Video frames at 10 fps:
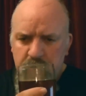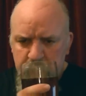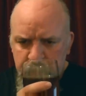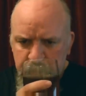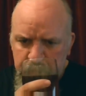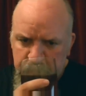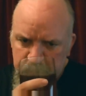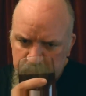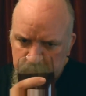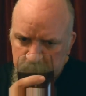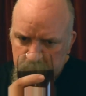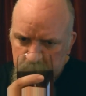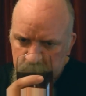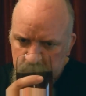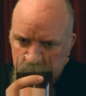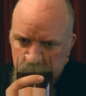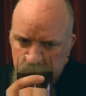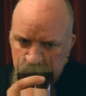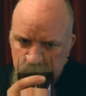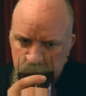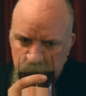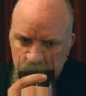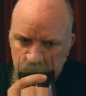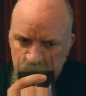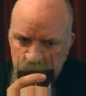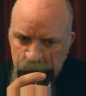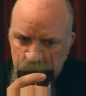(no one is talking)